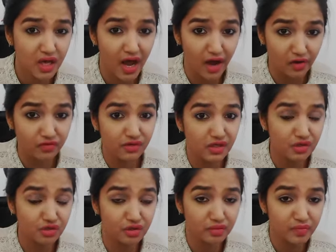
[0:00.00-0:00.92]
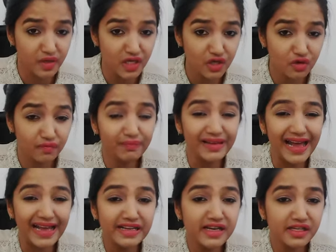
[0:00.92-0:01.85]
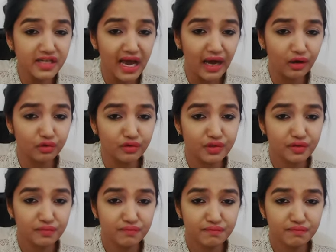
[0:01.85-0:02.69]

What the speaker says: How things should be, you're planning it out.